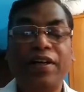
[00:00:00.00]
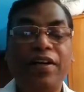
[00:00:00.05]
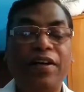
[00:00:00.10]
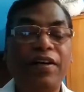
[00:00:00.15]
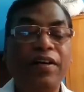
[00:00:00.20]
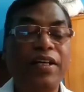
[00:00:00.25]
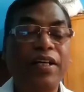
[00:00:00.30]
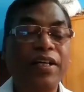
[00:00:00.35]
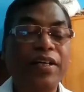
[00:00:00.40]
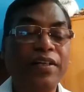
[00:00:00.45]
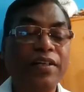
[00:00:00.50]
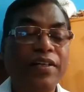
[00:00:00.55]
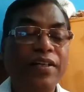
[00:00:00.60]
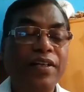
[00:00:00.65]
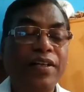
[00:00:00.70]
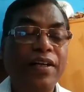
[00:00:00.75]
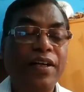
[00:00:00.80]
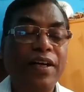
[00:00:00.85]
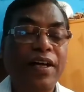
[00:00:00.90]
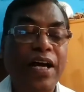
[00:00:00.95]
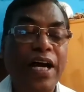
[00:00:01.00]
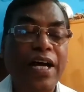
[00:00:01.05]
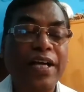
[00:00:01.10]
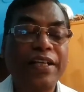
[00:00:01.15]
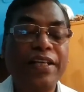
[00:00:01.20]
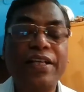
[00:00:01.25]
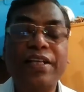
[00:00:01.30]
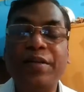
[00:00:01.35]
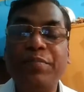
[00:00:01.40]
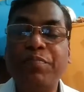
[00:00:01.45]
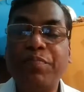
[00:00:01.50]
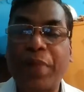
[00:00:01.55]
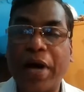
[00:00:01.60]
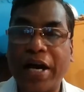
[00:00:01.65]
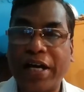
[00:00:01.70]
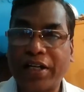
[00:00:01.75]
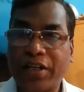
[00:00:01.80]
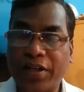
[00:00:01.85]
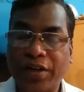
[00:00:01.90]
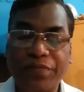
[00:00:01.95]
Okay. And then
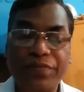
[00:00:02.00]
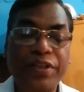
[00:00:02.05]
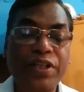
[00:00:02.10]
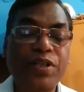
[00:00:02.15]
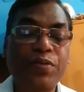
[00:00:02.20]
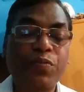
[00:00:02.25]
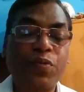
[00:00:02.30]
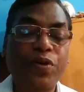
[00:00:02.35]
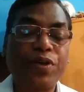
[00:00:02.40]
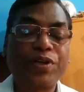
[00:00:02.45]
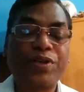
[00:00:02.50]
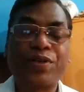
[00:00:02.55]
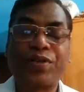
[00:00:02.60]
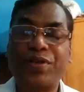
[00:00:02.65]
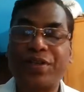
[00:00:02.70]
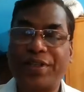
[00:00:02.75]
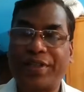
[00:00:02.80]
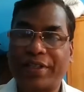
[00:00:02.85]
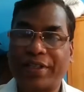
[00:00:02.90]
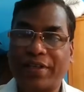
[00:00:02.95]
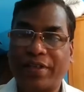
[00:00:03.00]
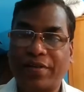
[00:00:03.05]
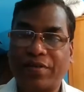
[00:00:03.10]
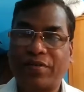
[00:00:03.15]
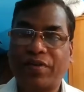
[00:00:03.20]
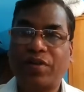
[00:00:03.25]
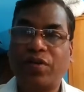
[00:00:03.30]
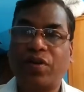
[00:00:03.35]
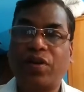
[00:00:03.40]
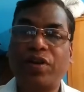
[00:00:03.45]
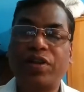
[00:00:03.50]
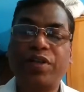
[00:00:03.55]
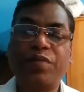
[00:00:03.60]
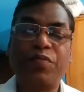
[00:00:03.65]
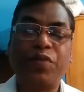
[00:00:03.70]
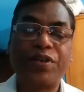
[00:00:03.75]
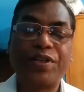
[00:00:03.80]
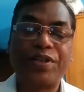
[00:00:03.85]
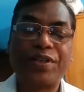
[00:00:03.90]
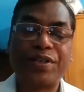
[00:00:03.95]
impact of this monasteries or the
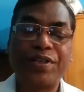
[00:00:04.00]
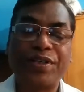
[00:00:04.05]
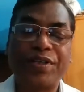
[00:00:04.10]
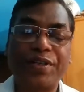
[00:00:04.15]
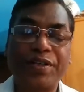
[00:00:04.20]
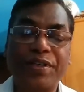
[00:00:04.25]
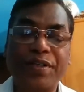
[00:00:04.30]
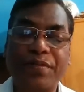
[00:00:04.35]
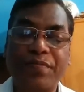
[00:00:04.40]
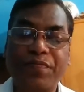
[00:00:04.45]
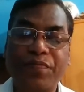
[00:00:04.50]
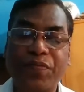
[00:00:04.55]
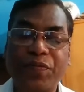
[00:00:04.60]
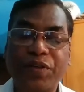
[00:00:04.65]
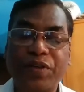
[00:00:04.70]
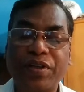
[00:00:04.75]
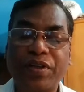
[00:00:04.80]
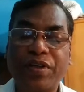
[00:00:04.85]
monasticism.